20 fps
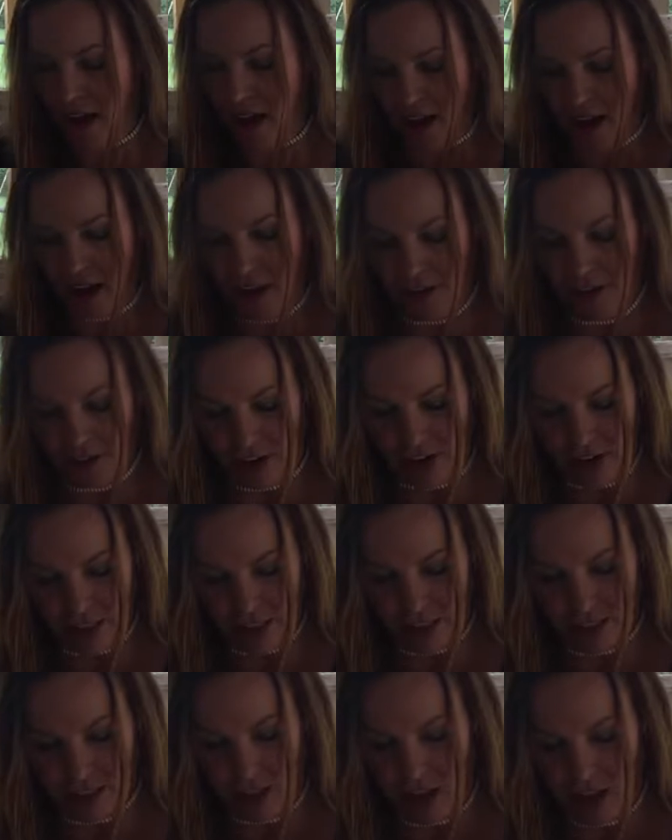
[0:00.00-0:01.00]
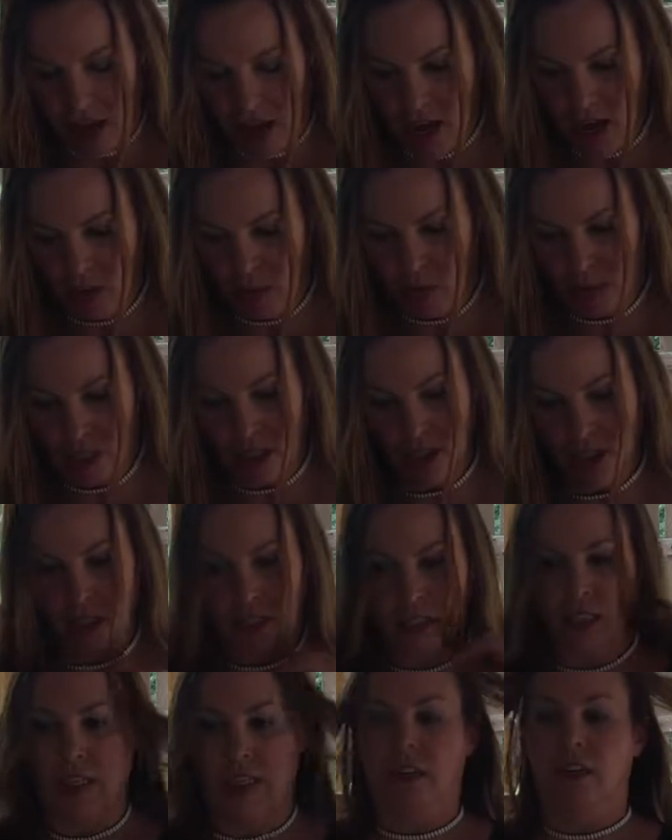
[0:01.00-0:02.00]
All right, what else
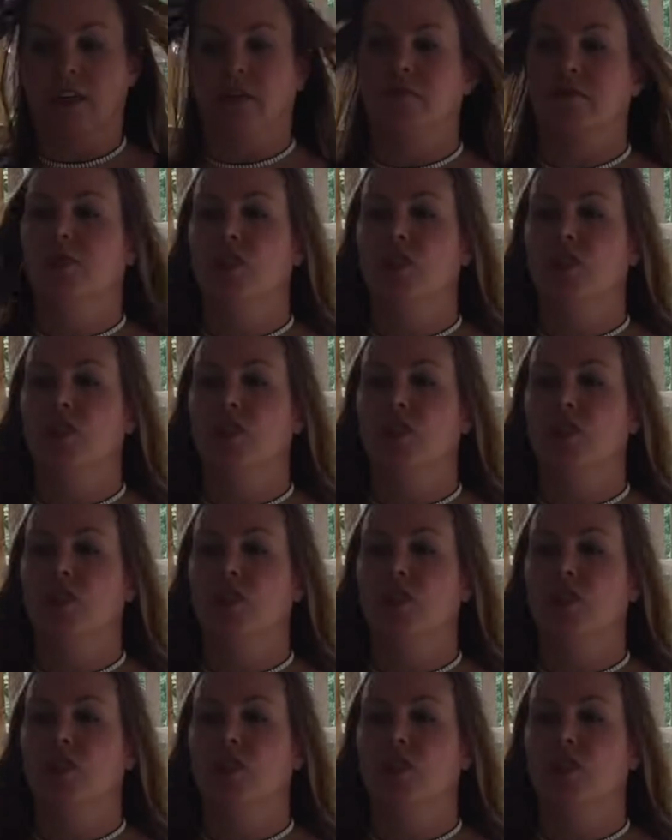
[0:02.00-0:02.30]
is there?